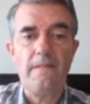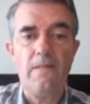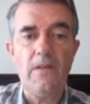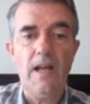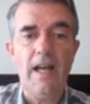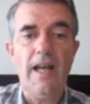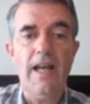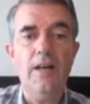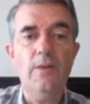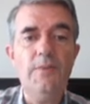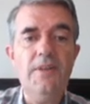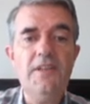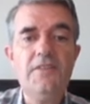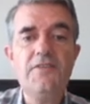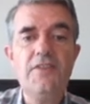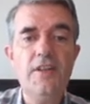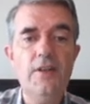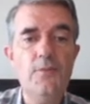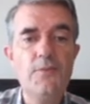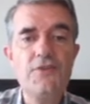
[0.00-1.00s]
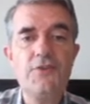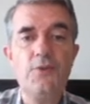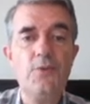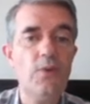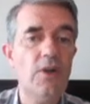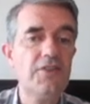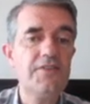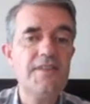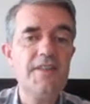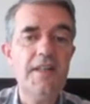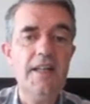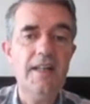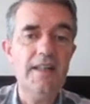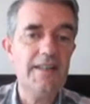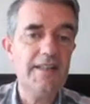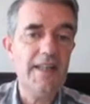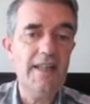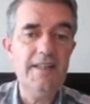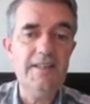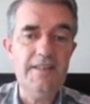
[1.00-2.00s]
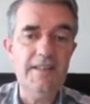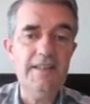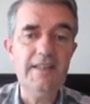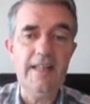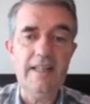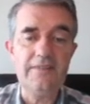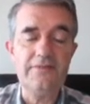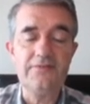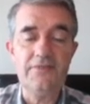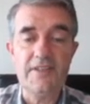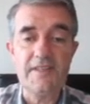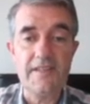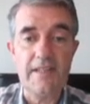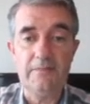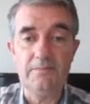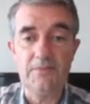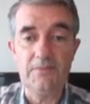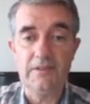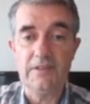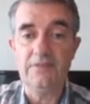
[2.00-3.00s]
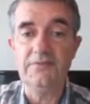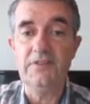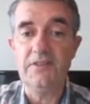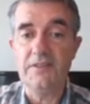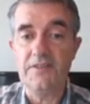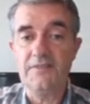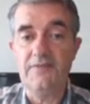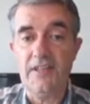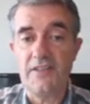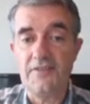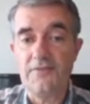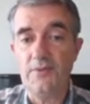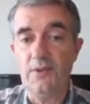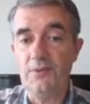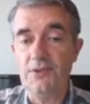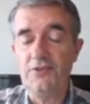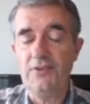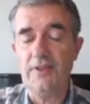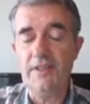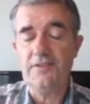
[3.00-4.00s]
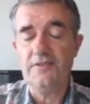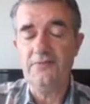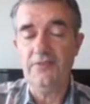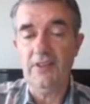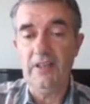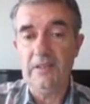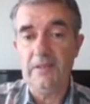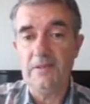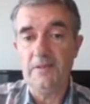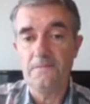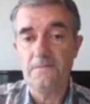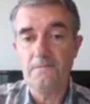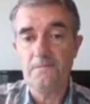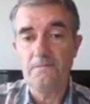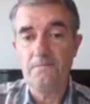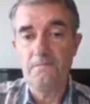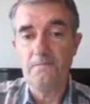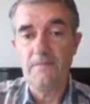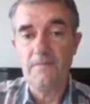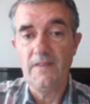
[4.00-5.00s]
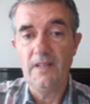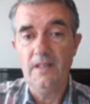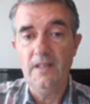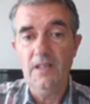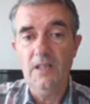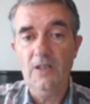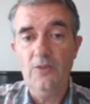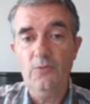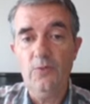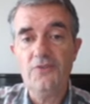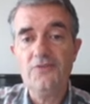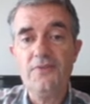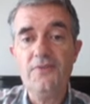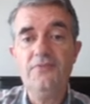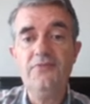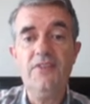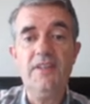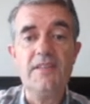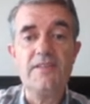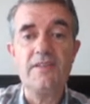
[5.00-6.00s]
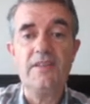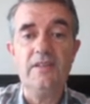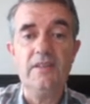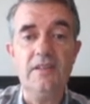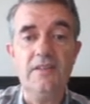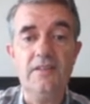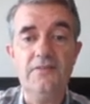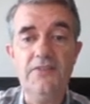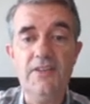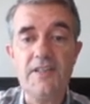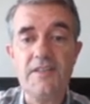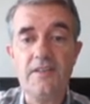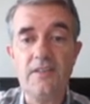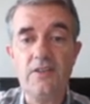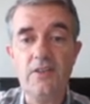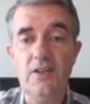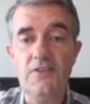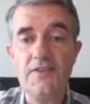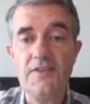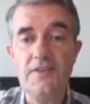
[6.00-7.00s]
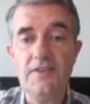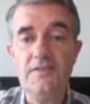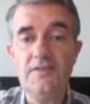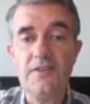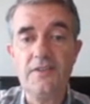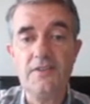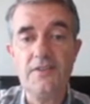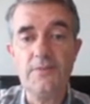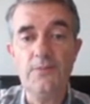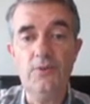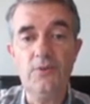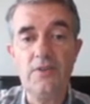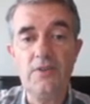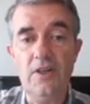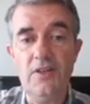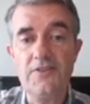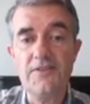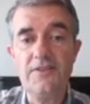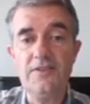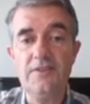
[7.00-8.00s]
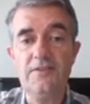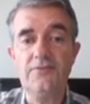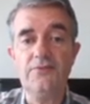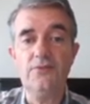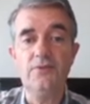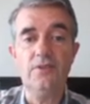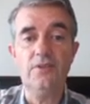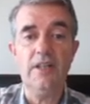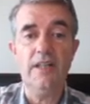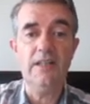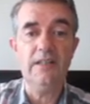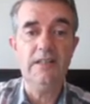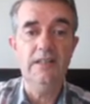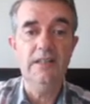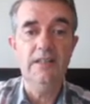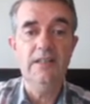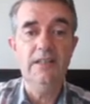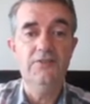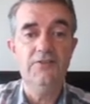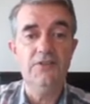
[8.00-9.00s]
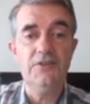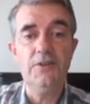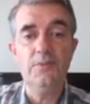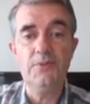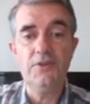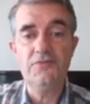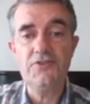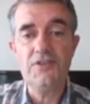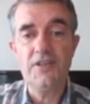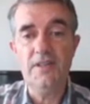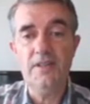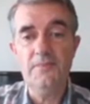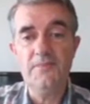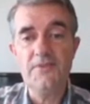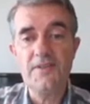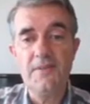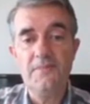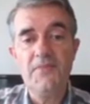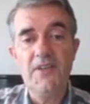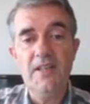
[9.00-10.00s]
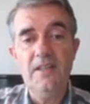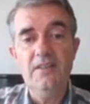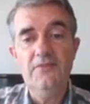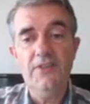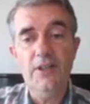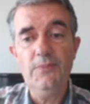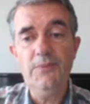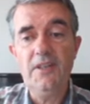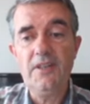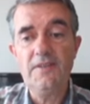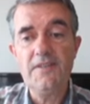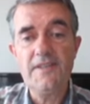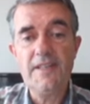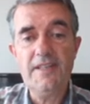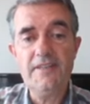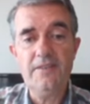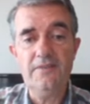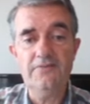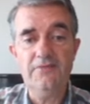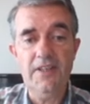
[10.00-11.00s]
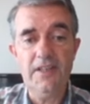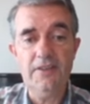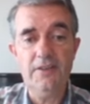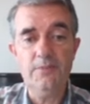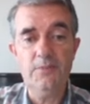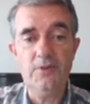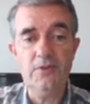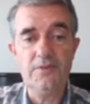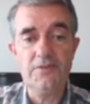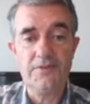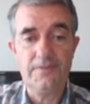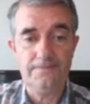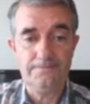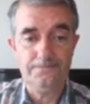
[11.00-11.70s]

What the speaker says: how many terms we want in our KDNF, for example, if that's what we're trying to find. Once we've fixed a constant, a small constant for the number of terms, then we can set up variables